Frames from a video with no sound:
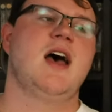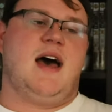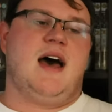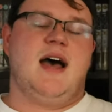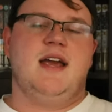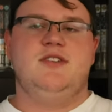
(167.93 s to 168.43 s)

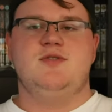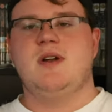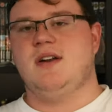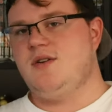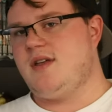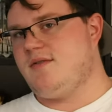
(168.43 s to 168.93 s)
I do
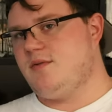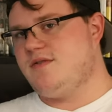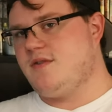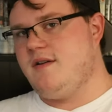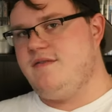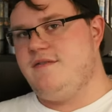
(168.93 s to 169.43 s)
not know that one
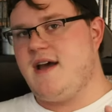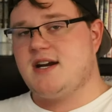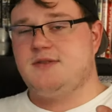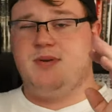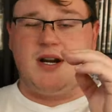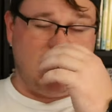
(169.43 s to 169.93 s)
for a
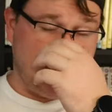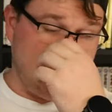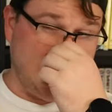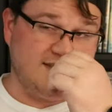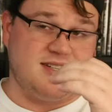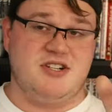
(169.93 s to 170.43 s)
fact, but
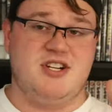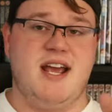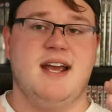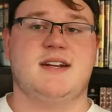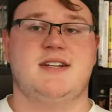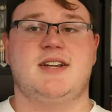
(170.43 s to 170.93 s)
last I
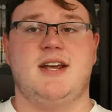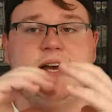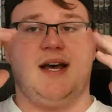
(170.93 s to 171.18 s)
checked,